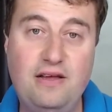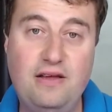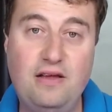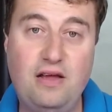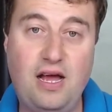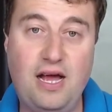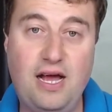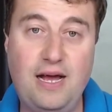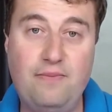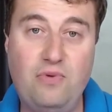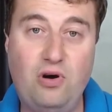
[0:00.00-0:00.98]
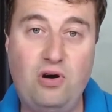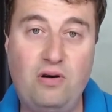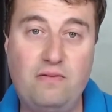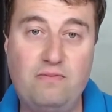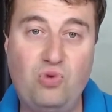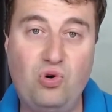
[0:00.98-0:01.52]
On
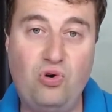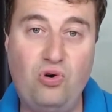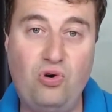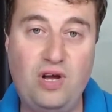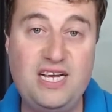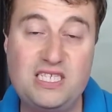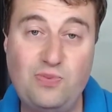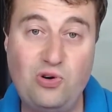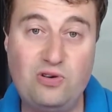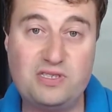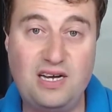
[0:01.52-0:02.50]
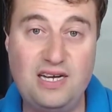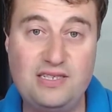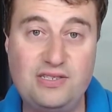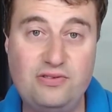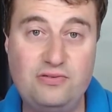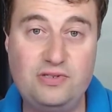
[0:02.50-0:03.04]
more esports
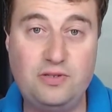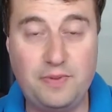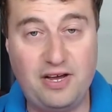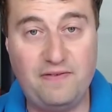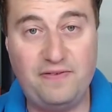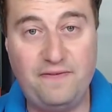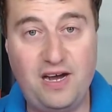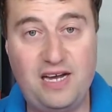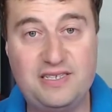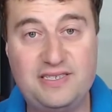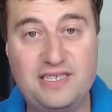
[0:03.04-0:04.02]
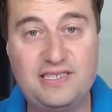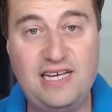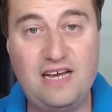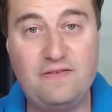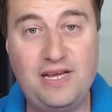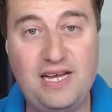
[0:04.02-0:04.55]
titles, you'll be perfectly fine at 60
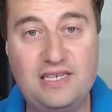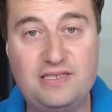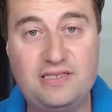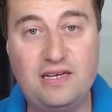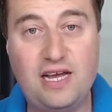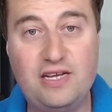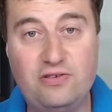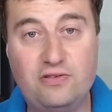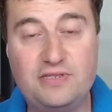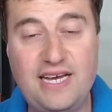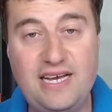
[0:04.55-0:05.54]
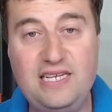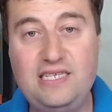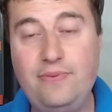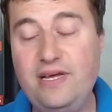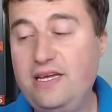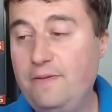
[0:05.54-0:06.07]
FPS or
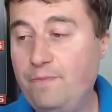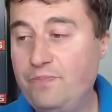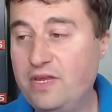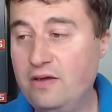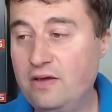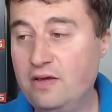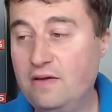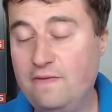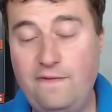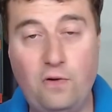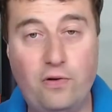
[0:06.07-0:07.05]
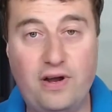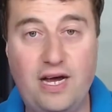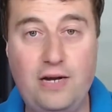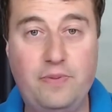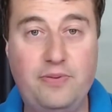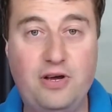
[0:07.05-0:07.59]
1080p. Fortnite would
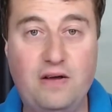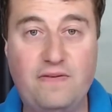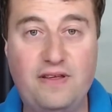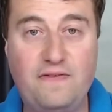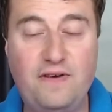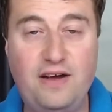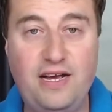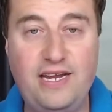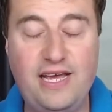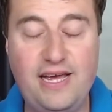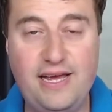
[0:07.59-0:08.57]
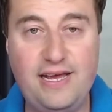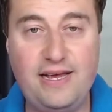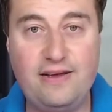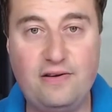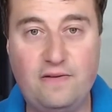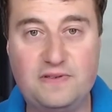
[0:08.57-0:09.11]
be perfectly fine here.
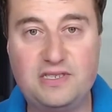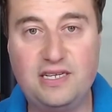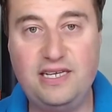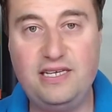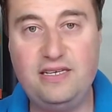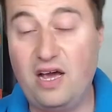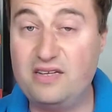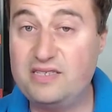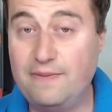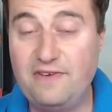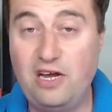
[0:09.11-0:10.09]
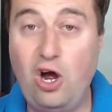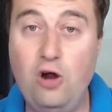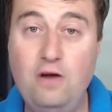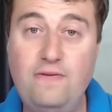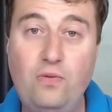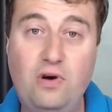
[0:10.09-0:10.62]
Obviously, something like
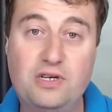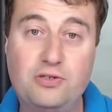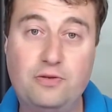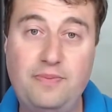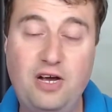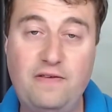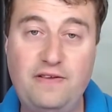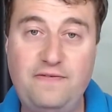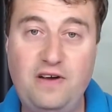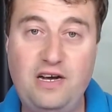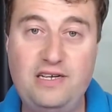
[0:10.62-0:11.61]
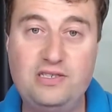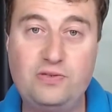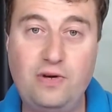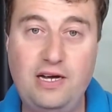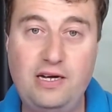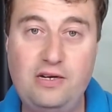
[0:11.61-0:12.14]
Overwatch will be perfectly fine as
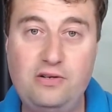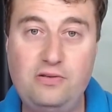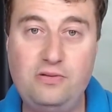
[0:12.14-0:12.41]
well.